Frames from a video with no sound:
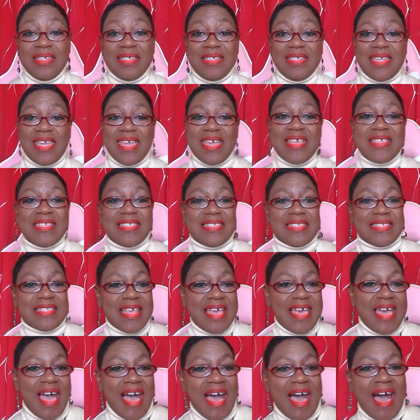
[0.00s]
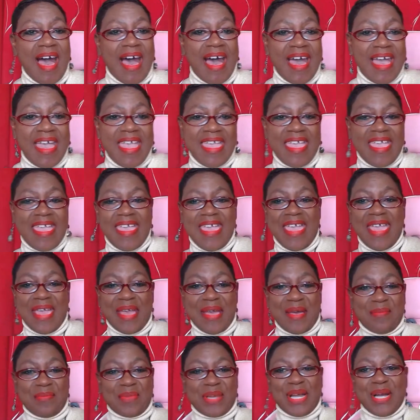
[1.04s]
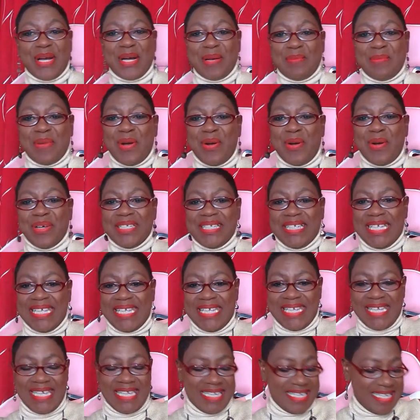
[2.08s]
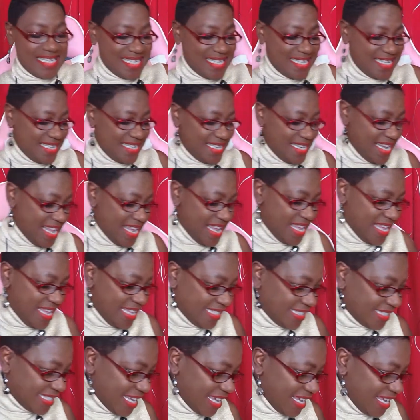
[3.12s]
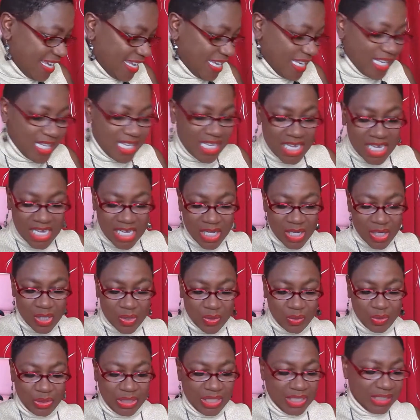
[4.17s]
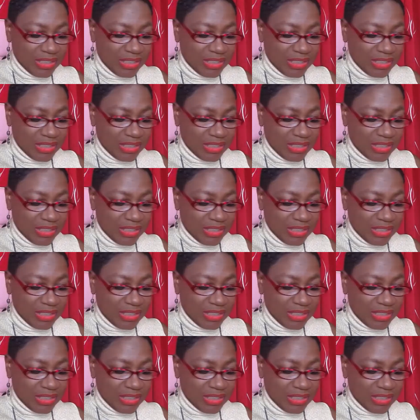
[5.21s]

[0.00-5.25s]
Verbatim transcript: Yes, I am. Come on in, say hello.